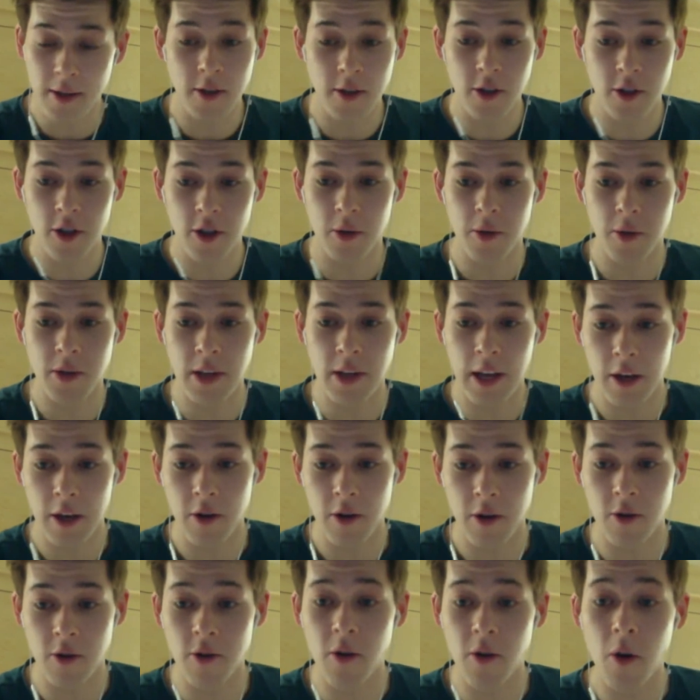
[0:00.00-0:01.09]
she was 8
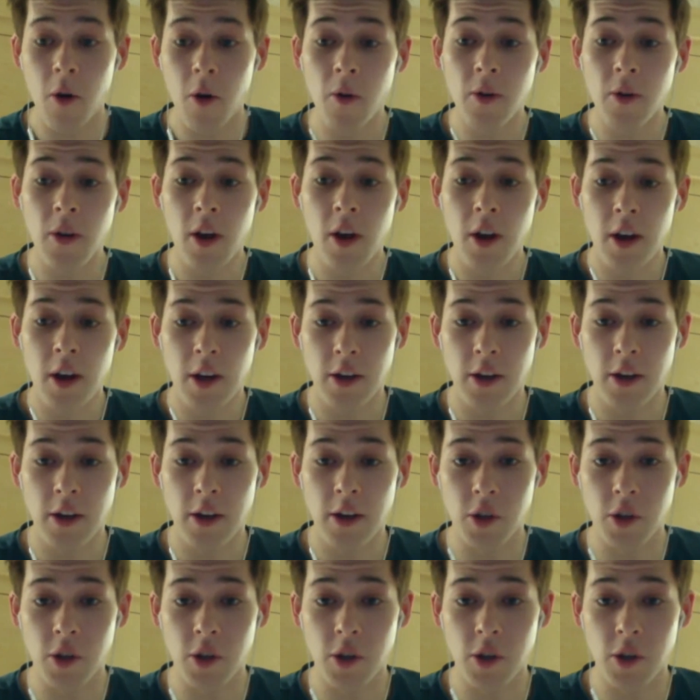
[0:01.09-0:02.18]
years old until
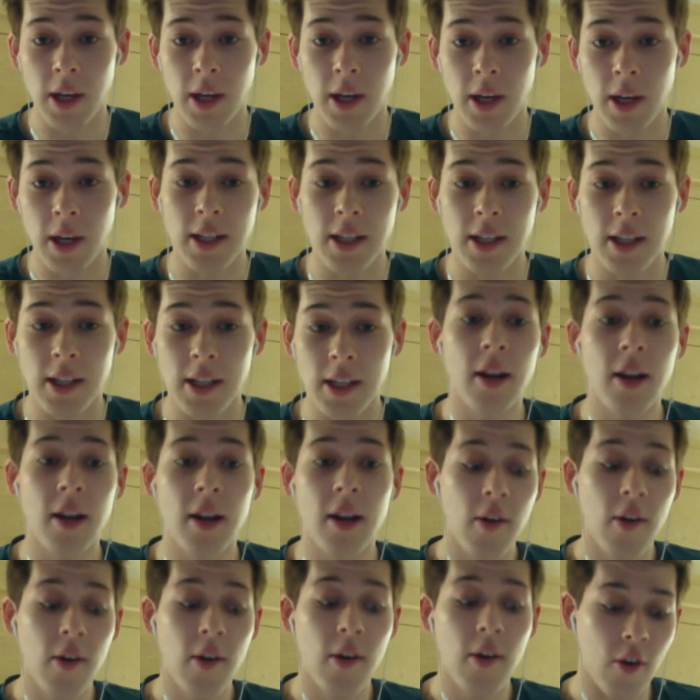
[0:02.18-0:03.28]
she was 18
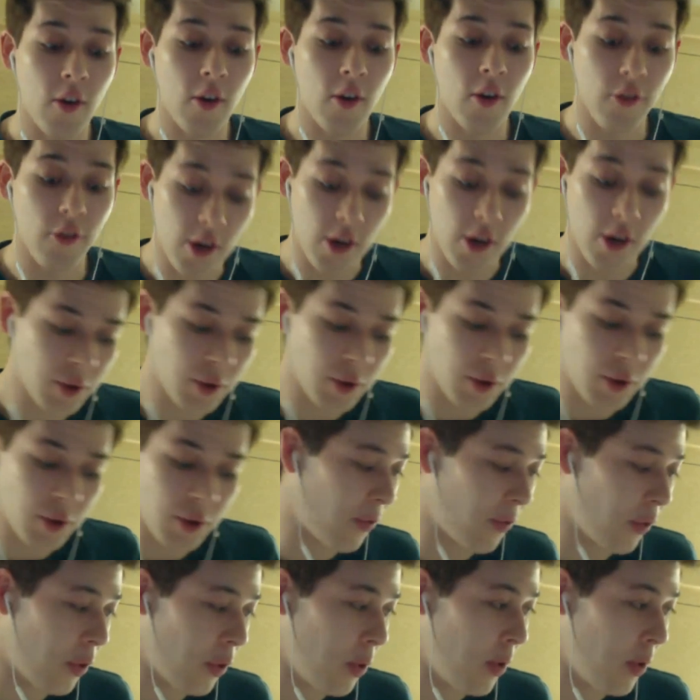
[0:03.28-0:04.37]
for issues with
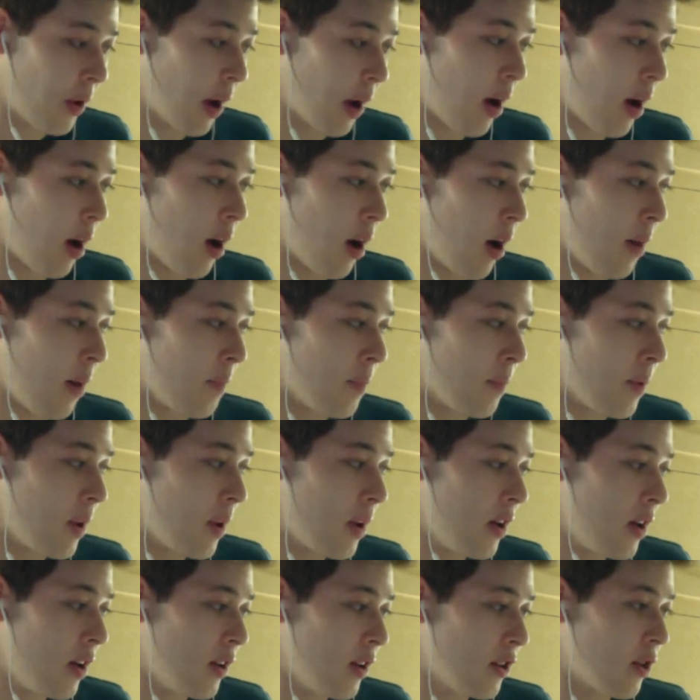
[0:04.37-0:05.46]
food.
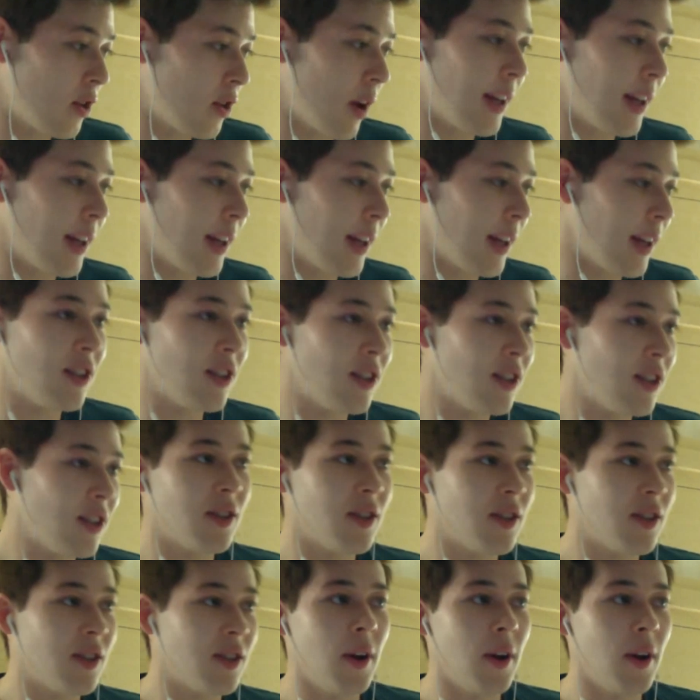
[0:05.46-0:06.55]
So I guess she's the
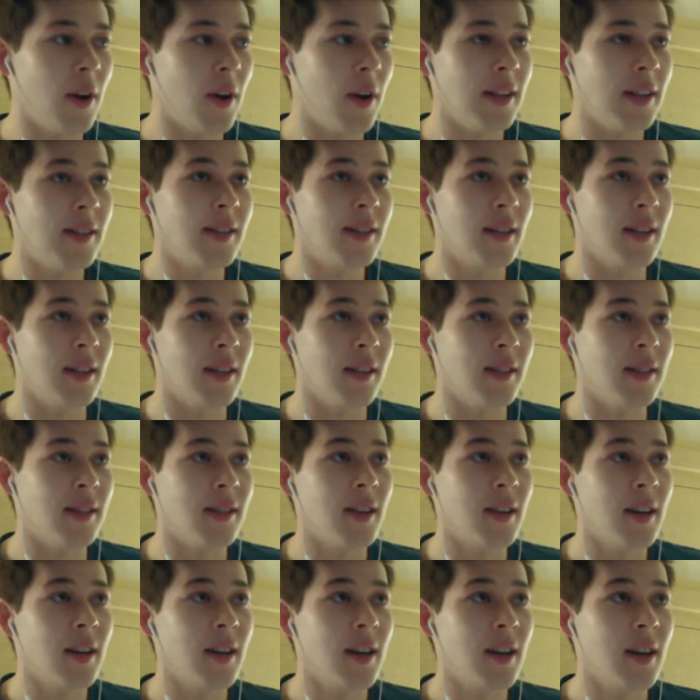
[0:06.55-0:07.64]
one instance
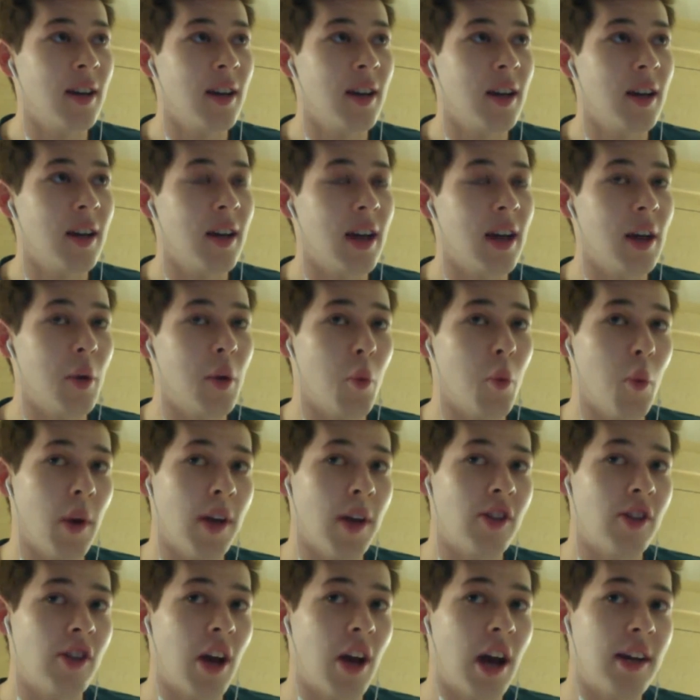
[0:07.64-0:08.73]
in which
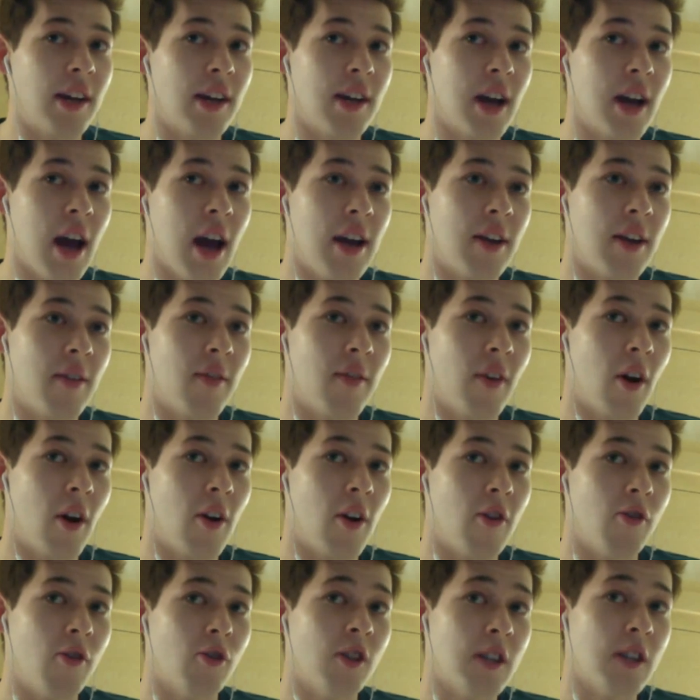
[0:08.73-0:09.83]
I can kind of
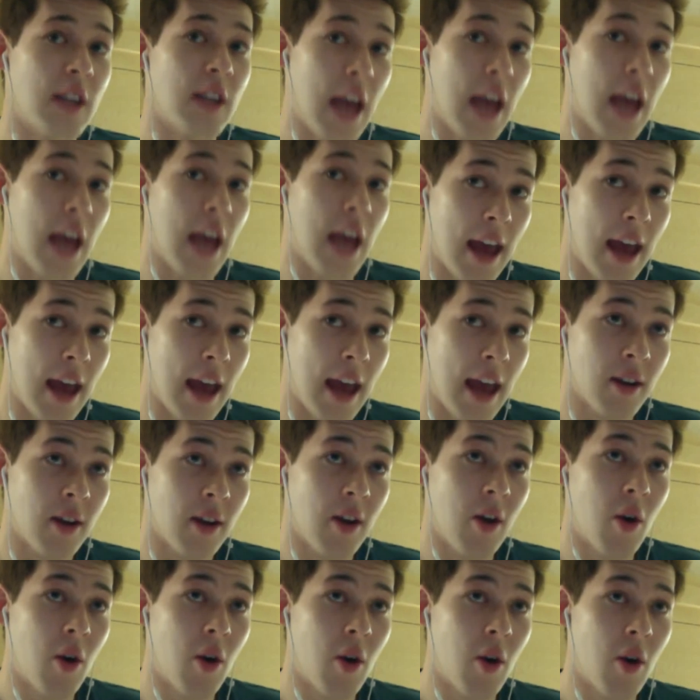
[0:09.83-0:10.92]
understand
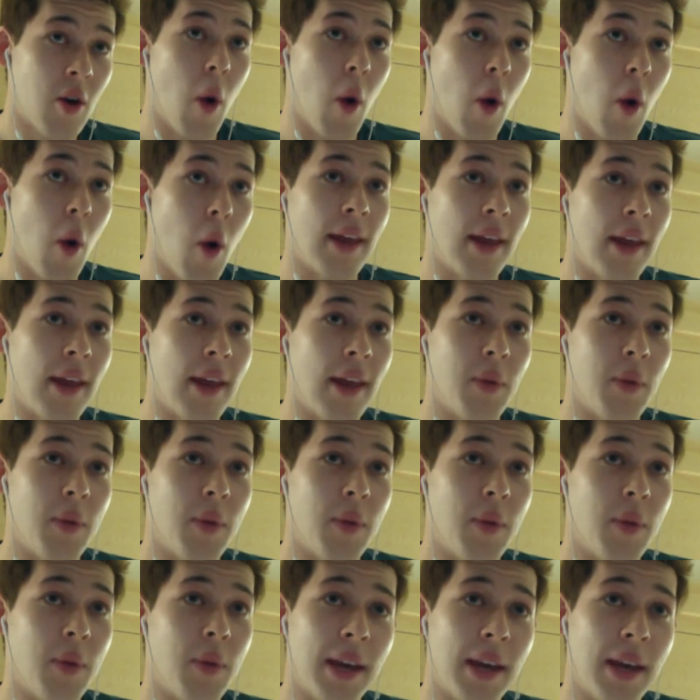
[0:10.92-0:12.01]
why they'd be
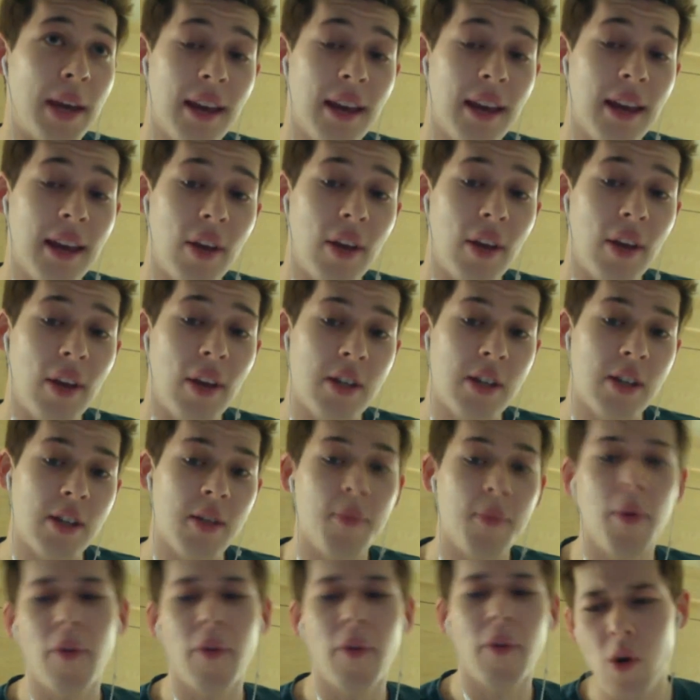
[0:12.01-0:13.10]
making that
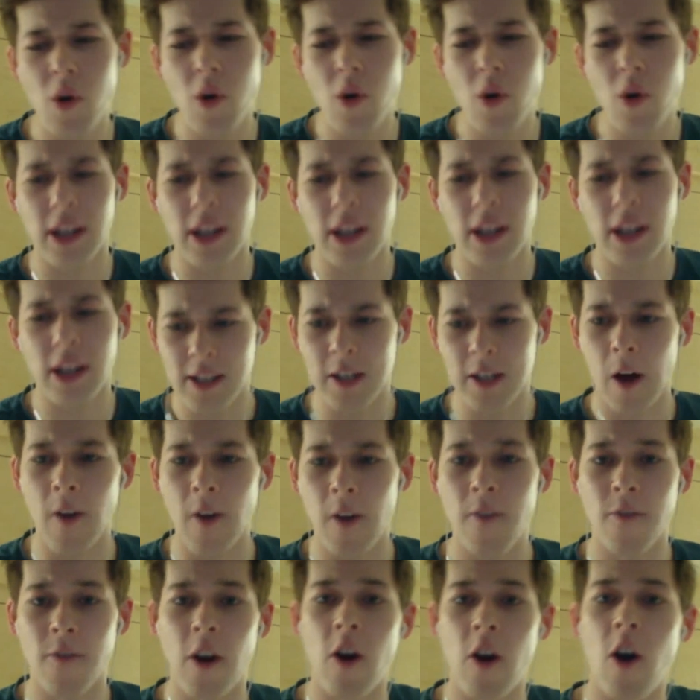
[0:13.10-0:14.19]
favoritism. Of course, I could see it
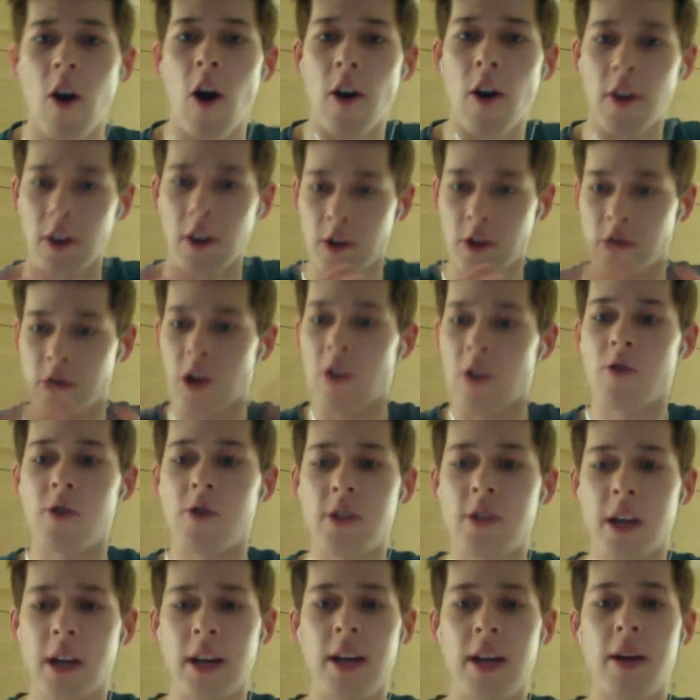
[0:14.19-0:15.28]
unfair on a general
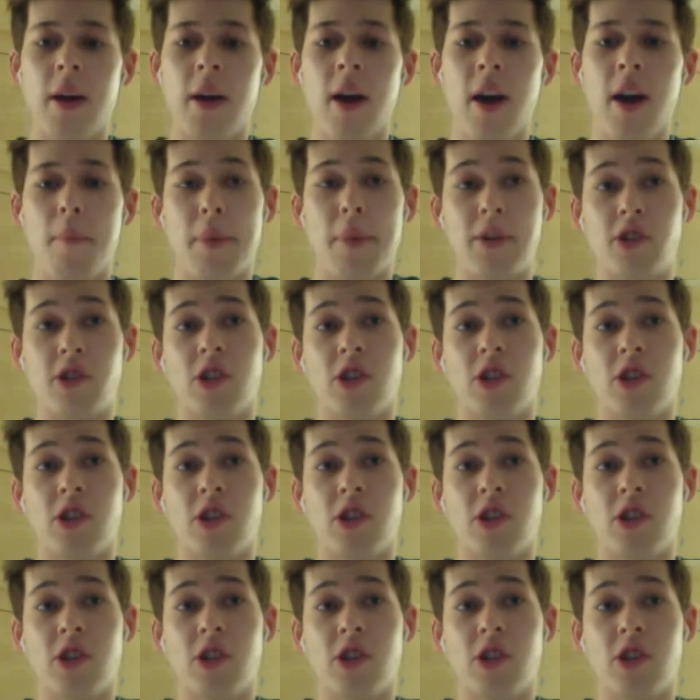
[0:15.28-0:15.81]
setting, but she